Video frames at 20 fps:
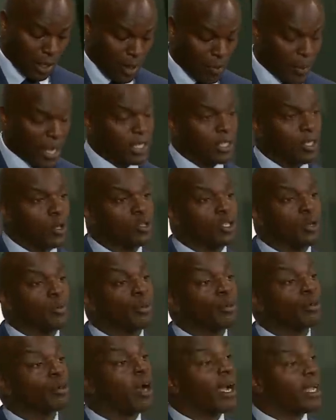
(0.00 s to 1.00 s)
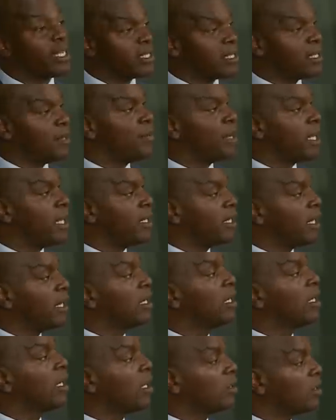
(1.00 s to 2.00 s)
But it's no surprise to me that
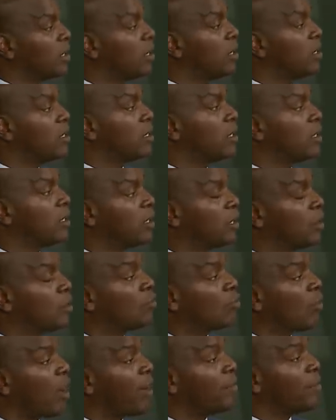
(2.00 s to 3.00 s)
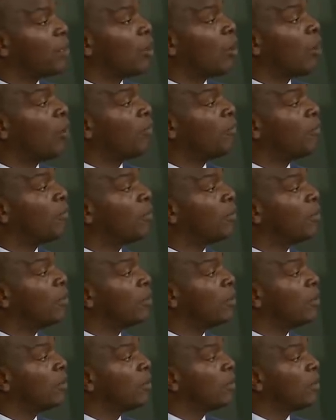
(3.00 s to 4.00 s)
Londoners didn't write me off.
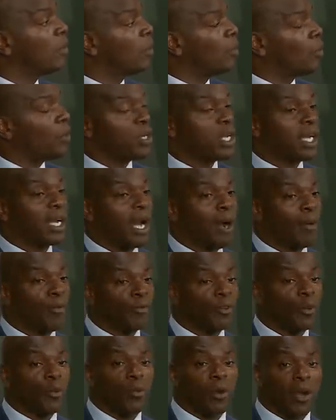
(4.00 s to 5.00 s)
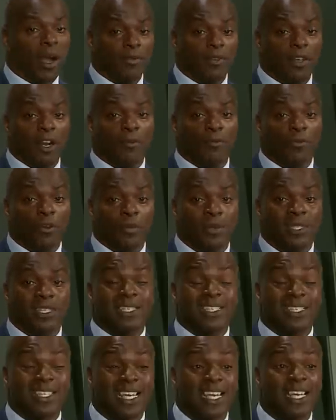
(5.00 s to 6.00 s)
When you come from where I've come from and
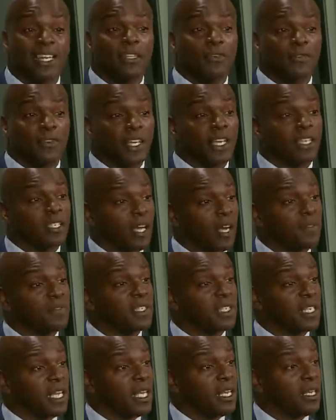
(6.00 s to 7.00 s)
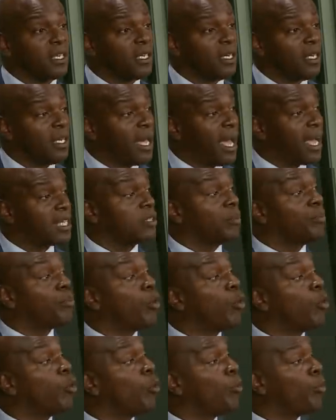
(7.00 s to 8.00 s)
seen the things I've seen as a
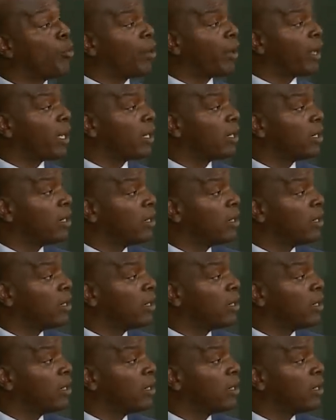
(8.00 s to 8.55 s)
poor boy